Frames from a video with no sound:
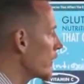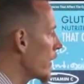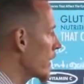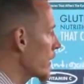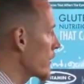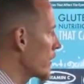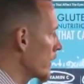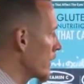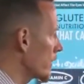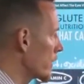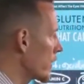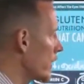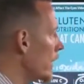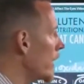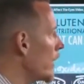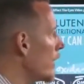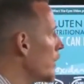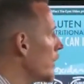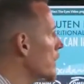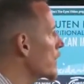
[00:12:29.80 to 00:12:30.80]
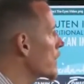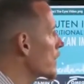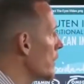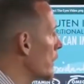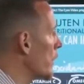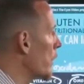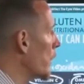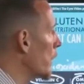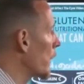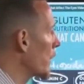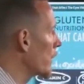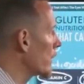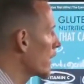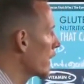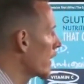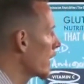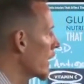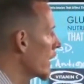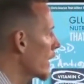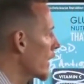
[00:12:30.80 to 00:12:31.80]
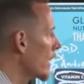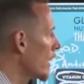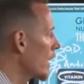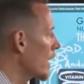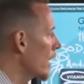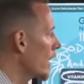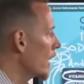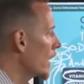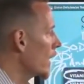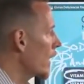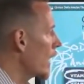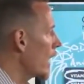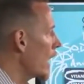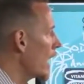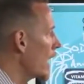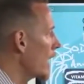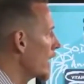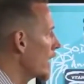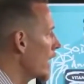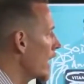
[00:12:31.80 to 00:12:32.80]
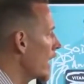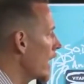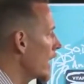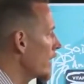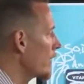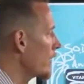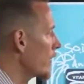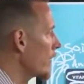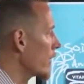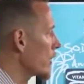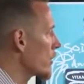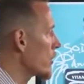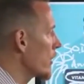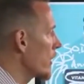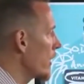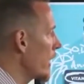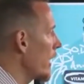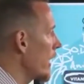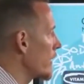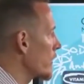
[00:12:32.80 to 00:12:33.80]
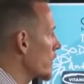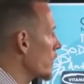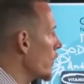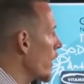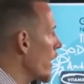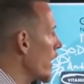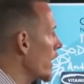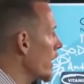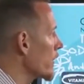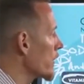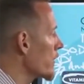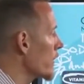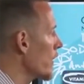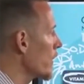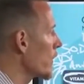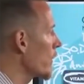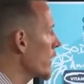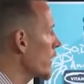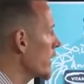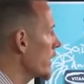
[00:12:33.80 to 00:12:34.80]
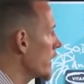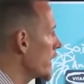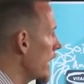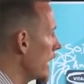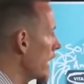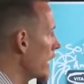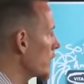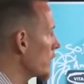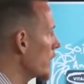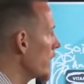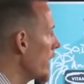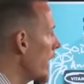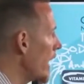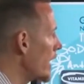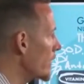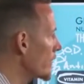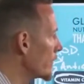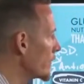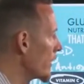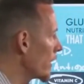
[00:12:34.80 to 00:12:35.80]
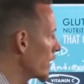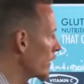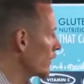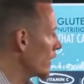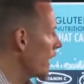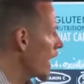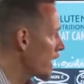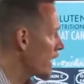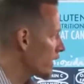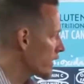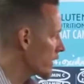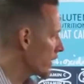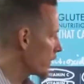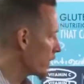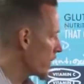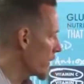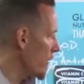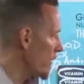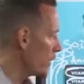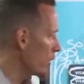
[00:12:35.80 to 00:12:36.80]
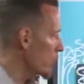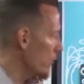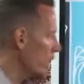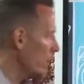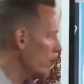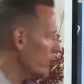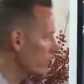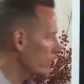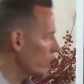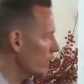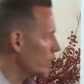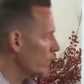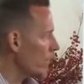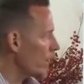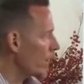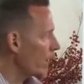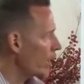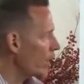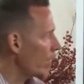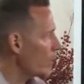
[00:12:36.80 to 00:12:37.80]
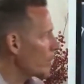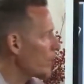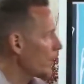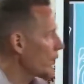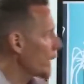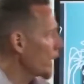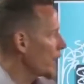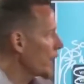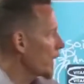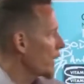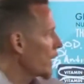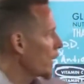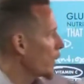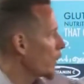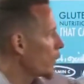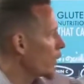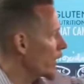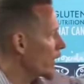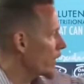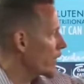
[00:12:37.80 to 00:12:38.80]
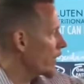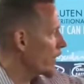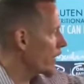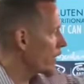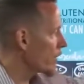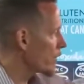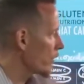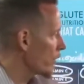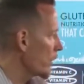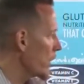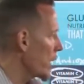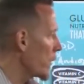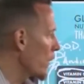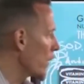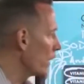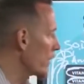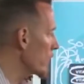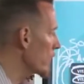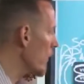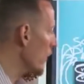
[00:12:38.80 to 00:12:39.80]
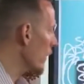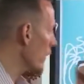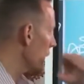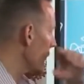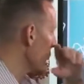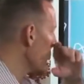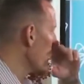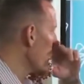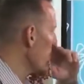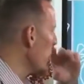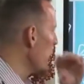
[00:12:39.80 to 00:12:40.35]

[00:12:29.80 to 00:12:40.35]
functions that help support uh, eye, eye function as well. So again, we have, there are a lot of different nutrients that will help with this. Remember, if you're